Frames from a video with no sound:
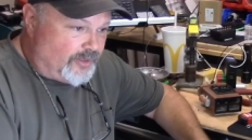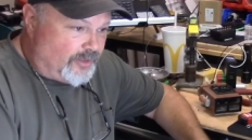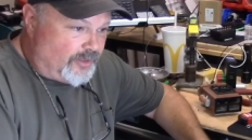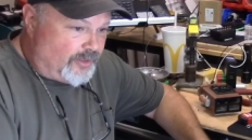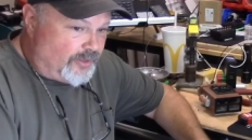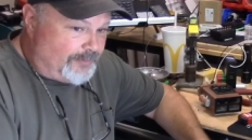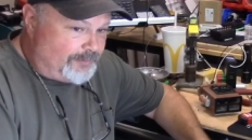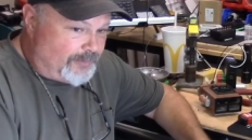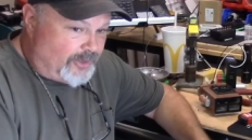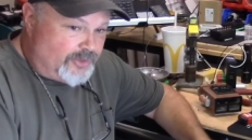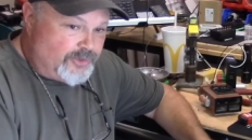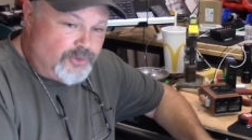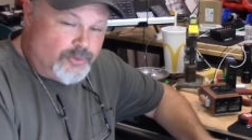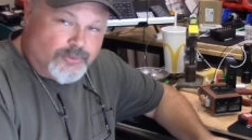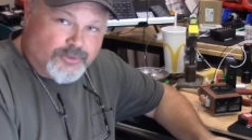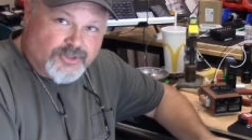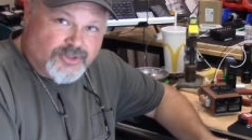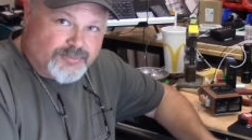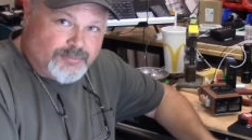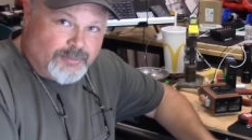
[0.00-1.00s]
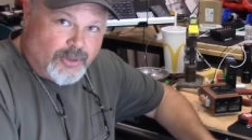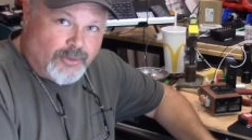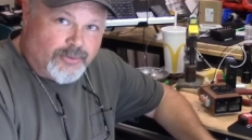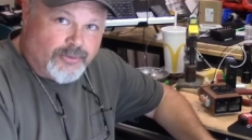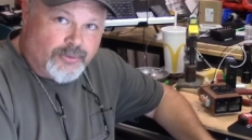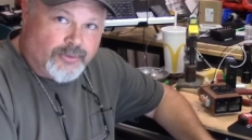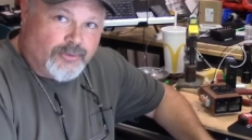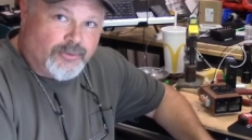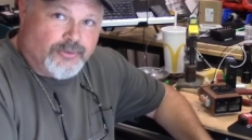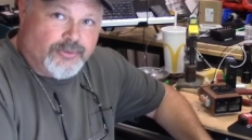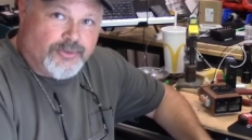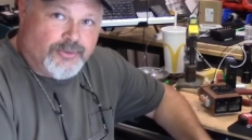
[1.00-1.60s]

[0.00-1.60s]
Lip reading: a newer smoker.